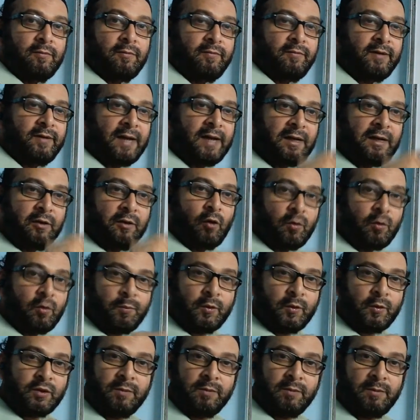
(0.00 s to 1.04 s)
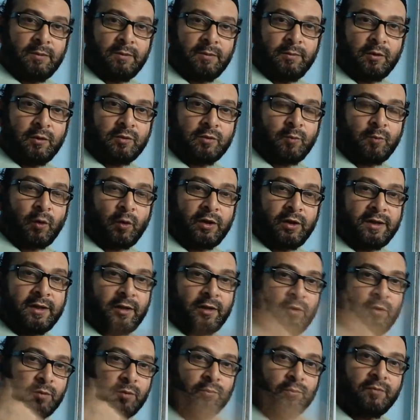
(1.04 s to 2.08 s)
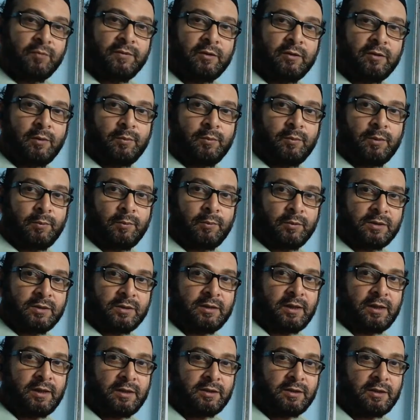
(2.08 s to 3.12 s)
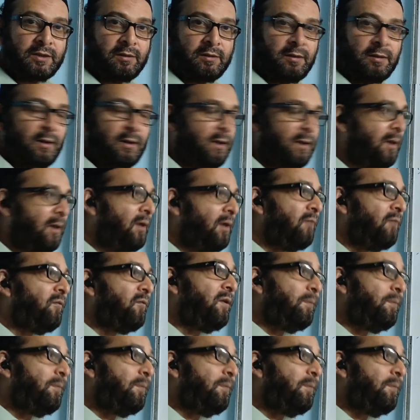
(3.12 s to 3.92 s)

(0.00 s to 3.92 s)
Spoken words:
we like not possible because body cannot move in the opposite direction.